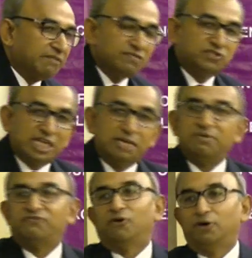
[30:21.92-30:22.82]
we've seen
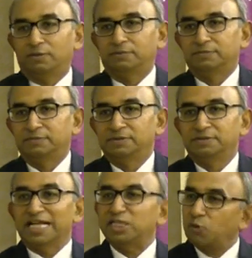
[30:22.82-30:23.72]
before.
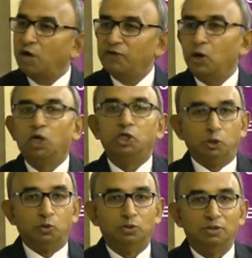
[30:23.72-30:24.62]
That's what we all
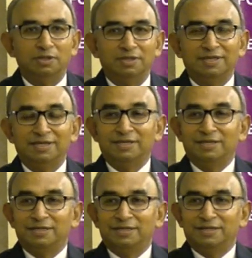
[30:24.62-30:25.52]
do.
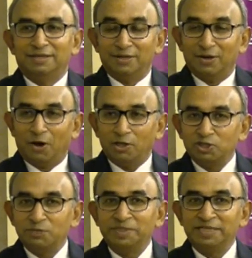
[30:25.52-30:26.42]

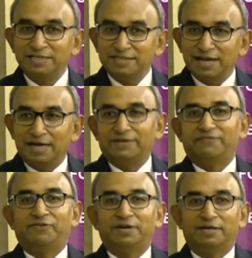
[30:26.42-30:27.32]
Entrepreneurs are
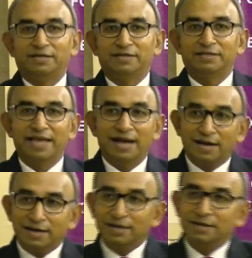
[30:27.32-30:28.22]
different. They
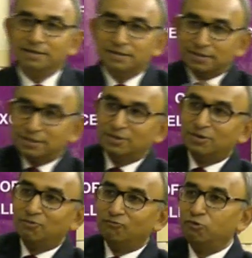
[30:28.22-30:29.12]
are
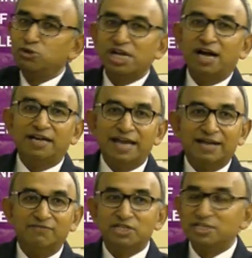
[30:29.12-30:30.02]
vuja de, which